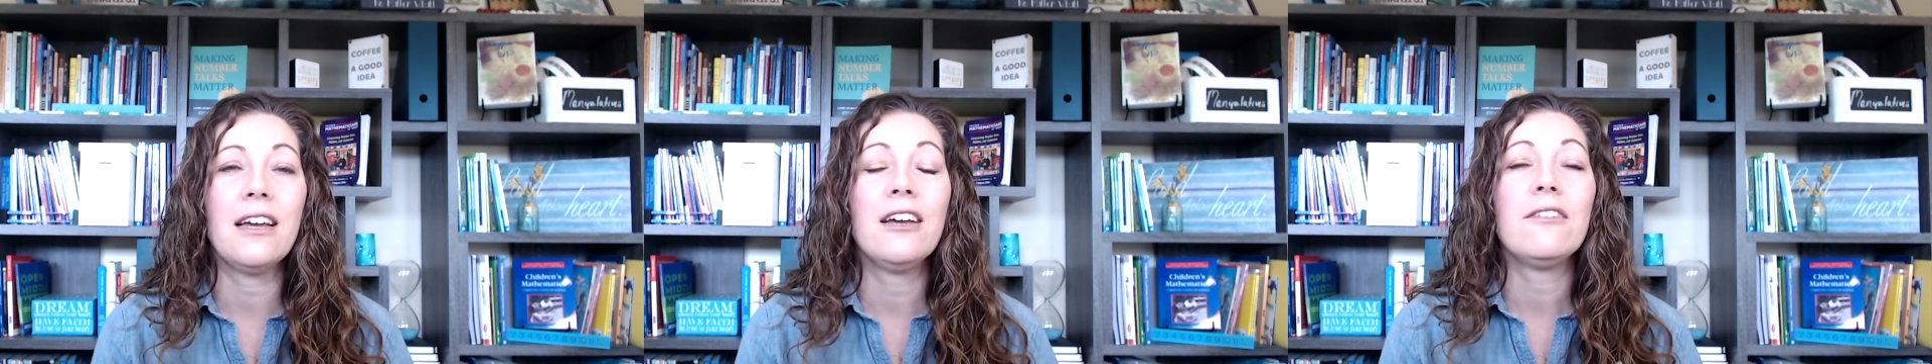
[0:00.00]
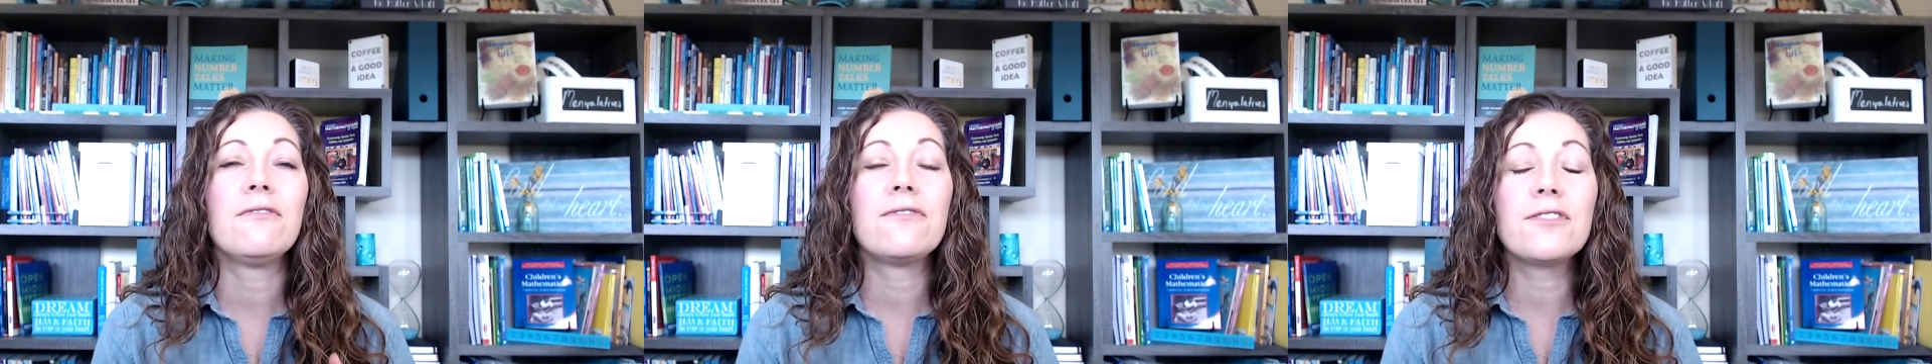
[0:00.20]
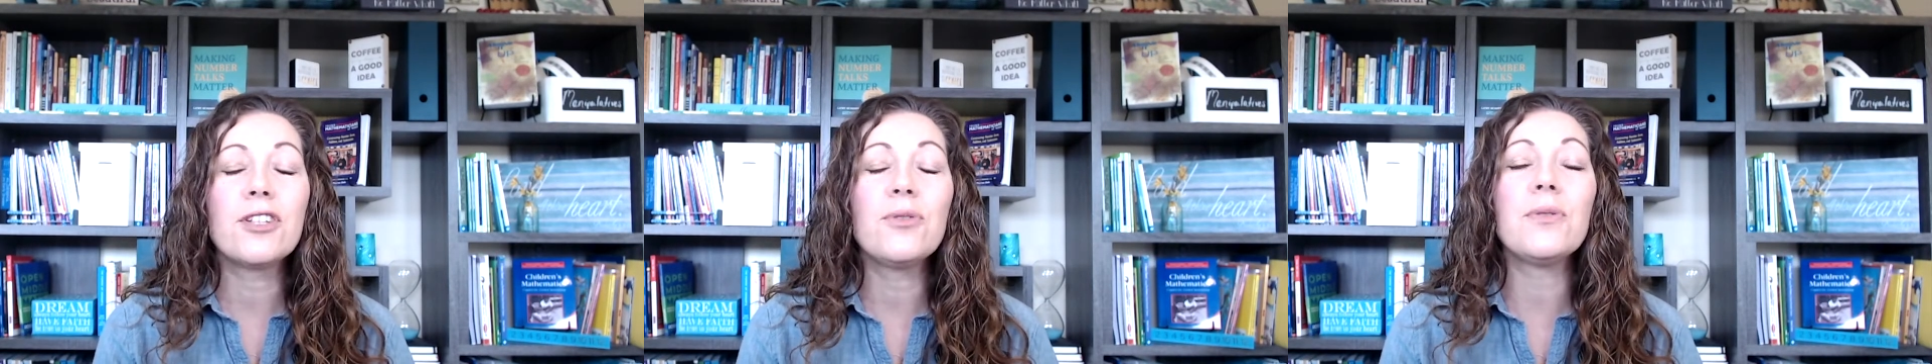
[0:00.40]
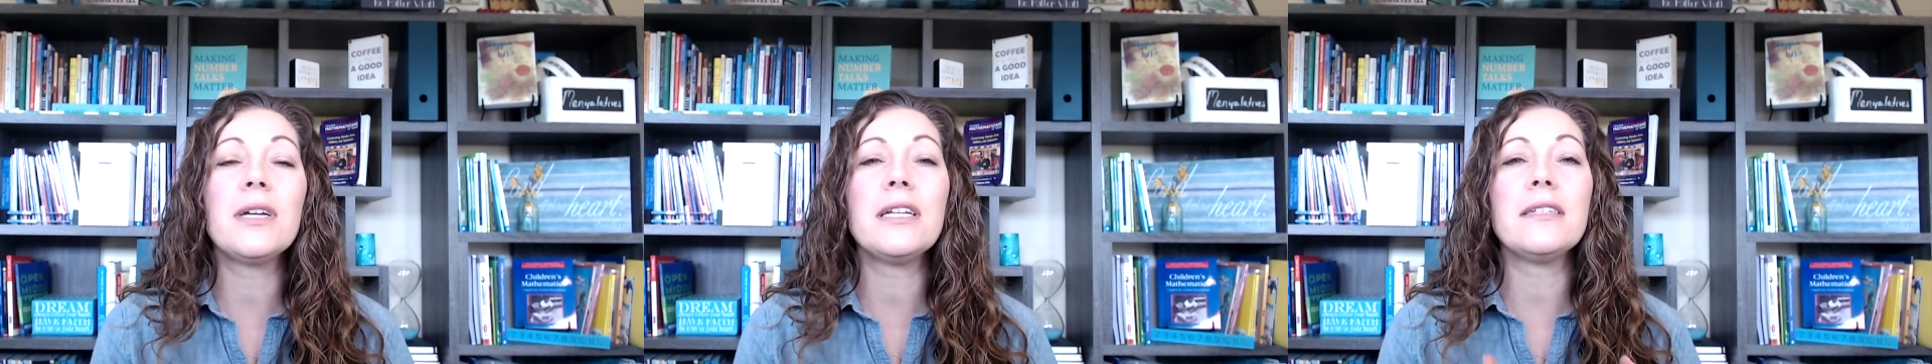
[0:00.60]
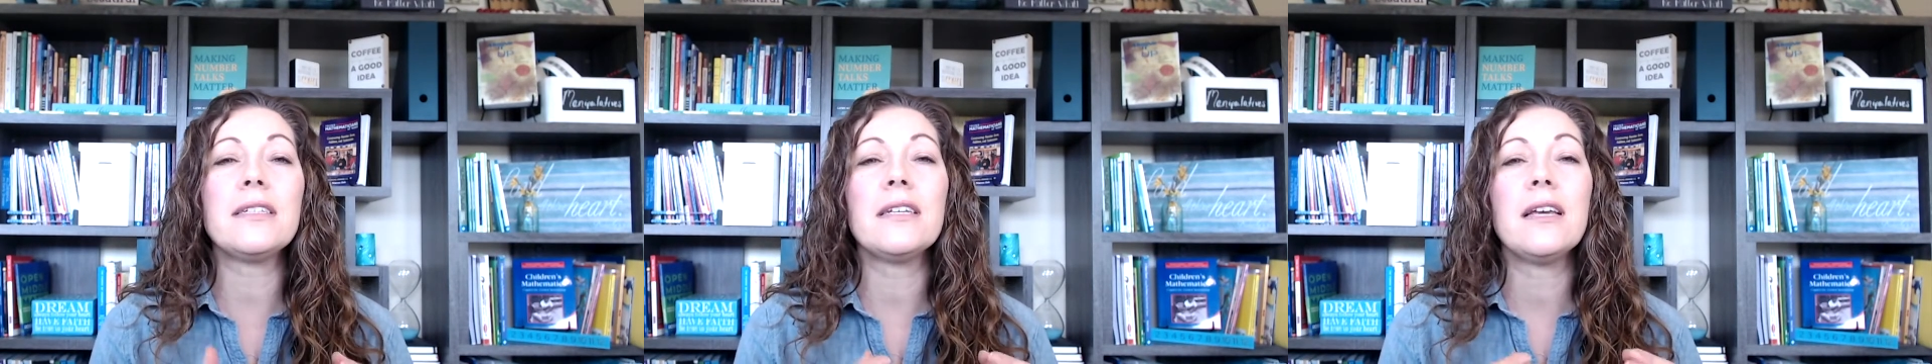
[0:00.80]

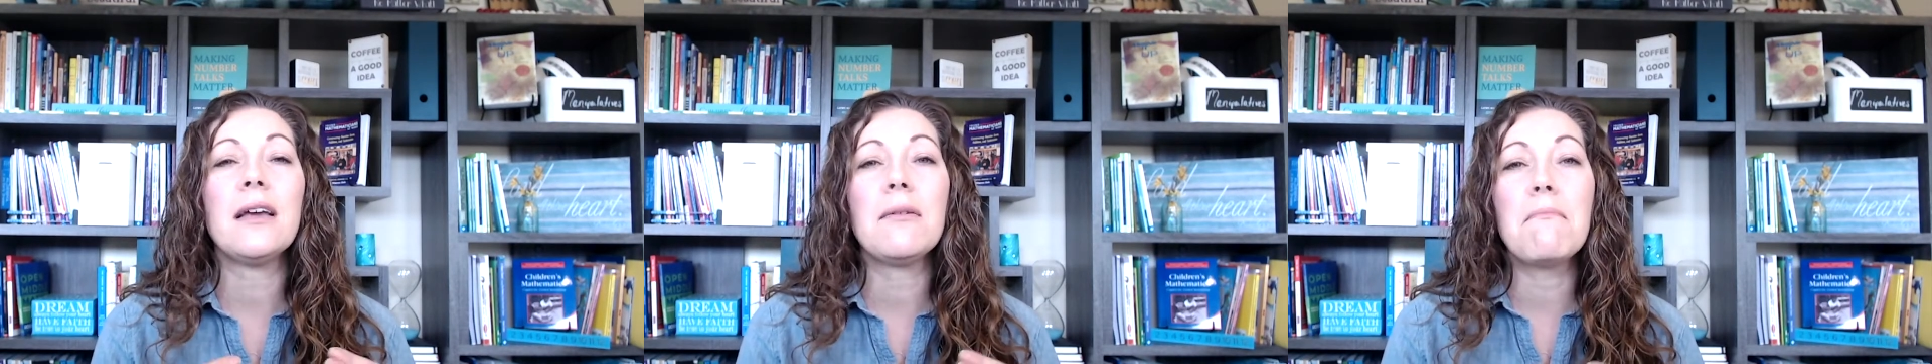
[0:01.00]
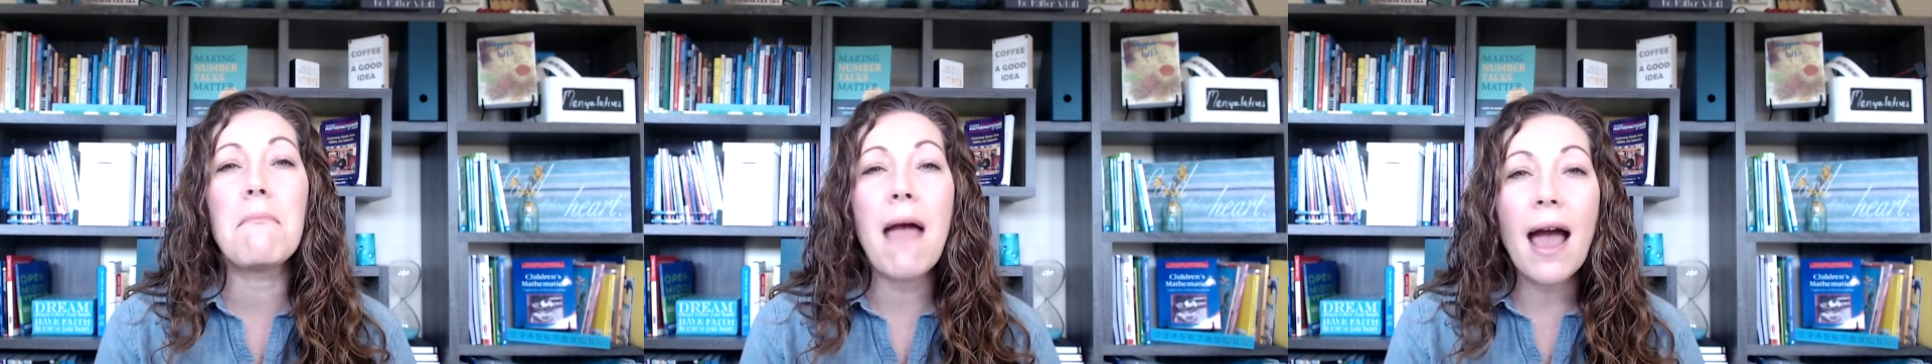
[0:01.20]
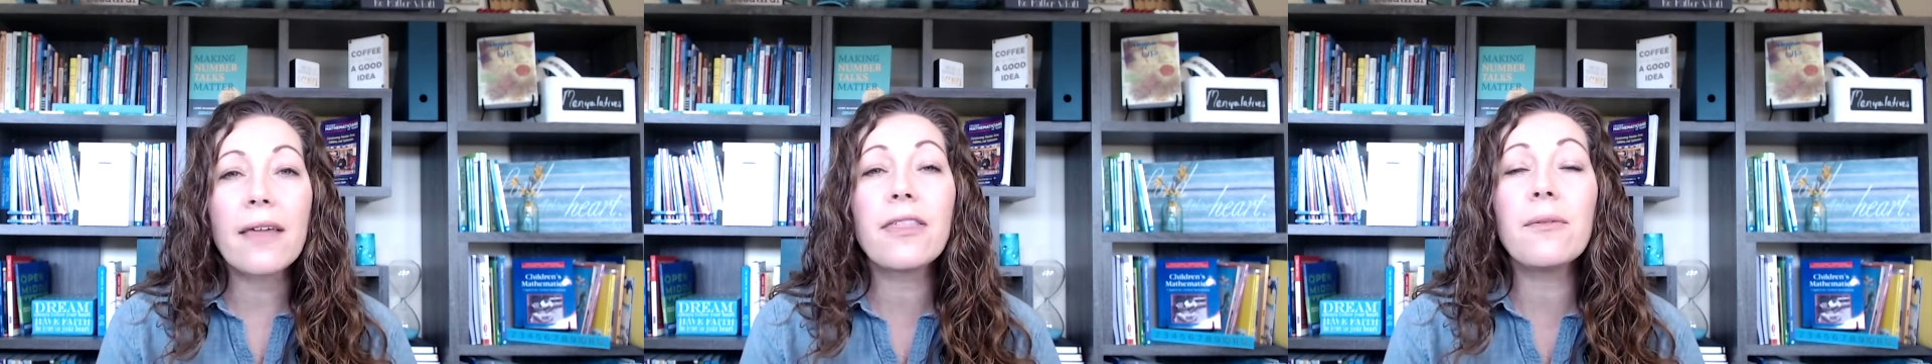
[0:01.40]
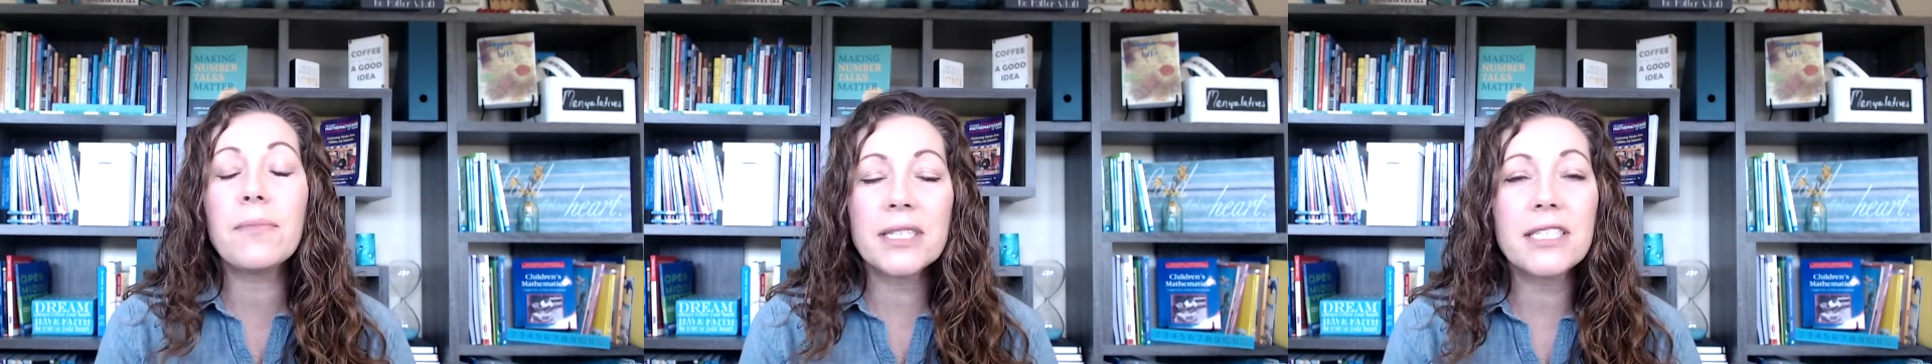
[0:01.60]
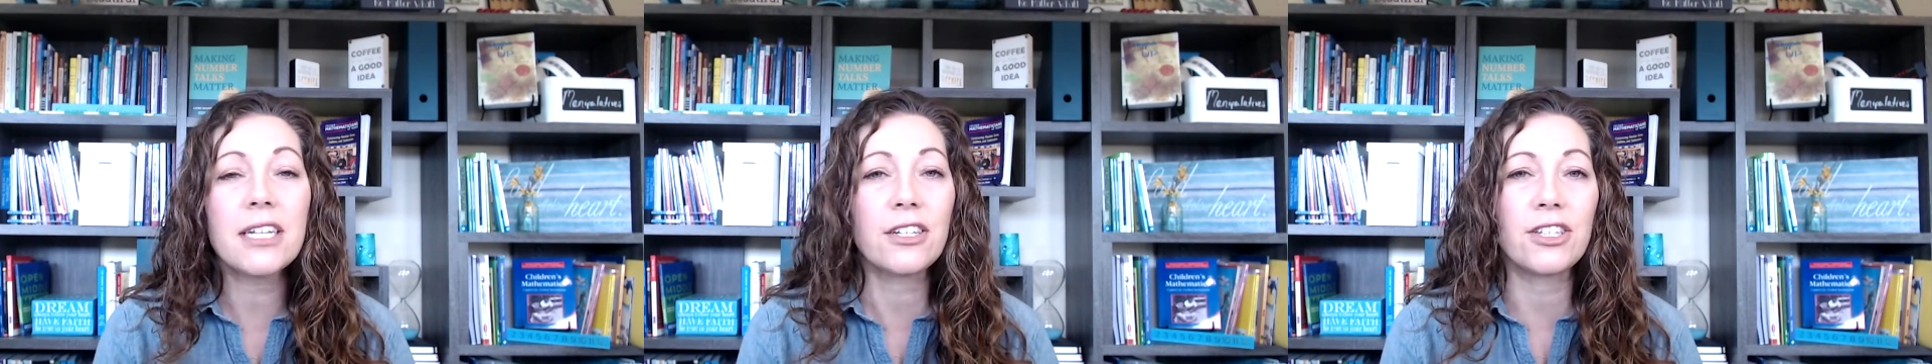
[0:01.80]
Fluent
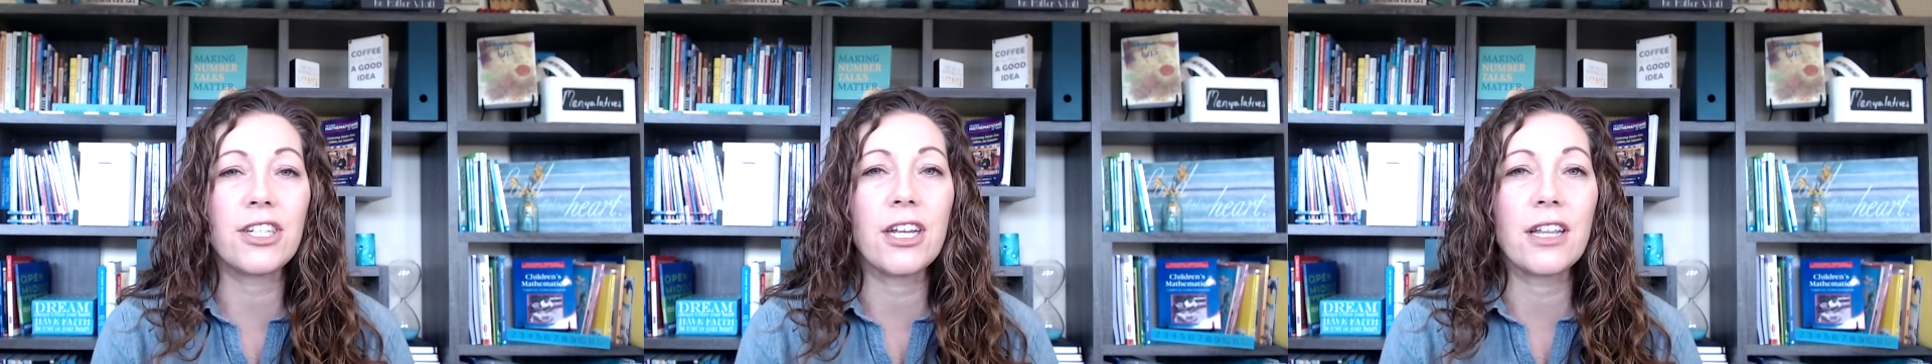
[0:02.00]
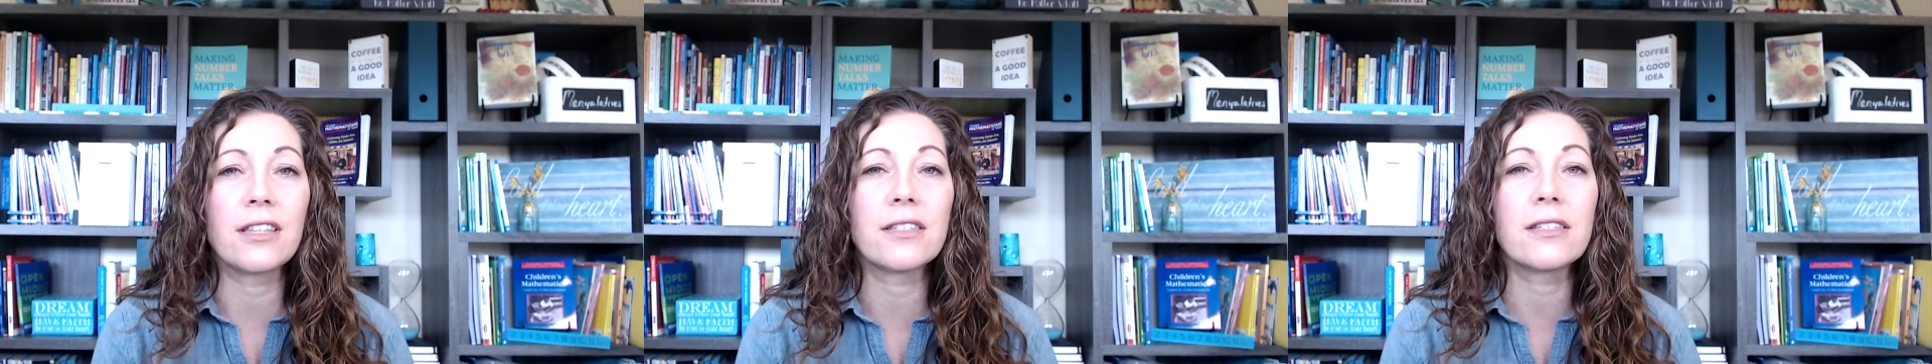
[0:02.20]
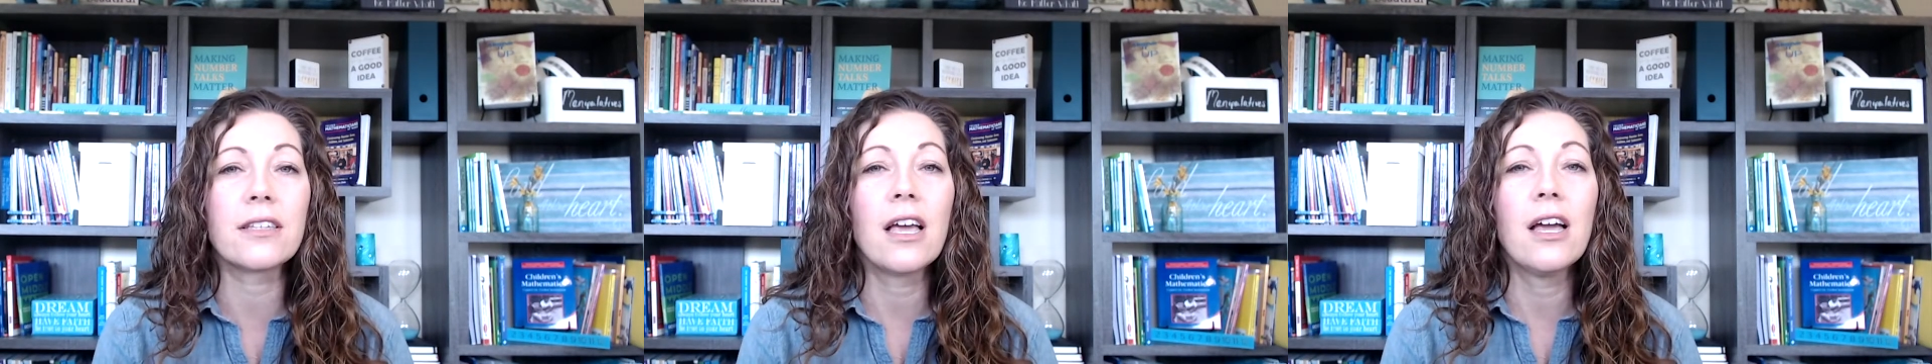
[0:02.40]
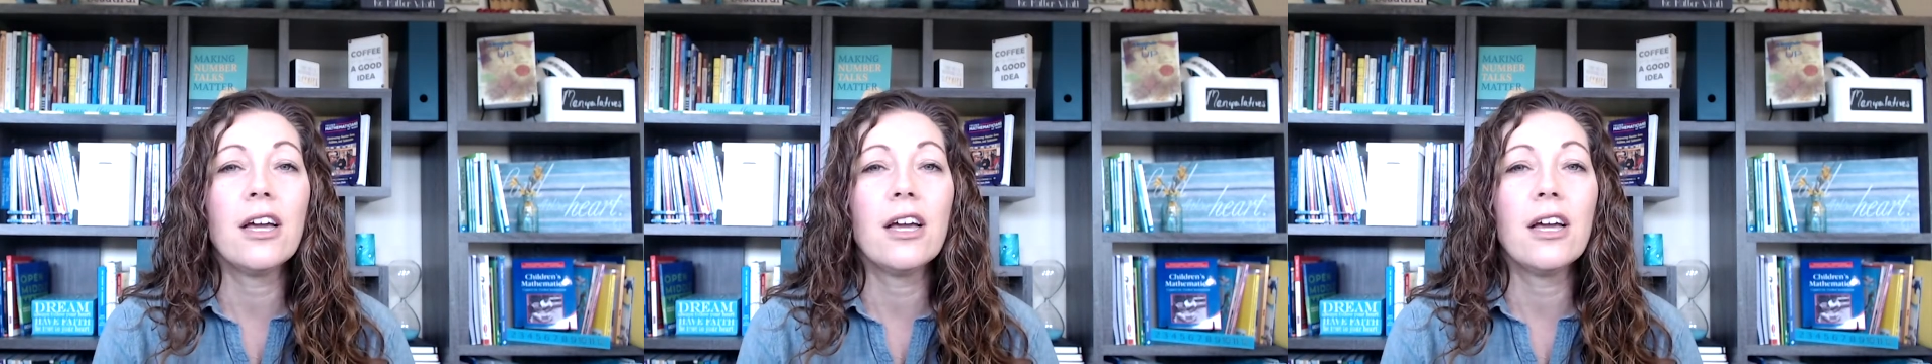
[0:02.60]
mathematicians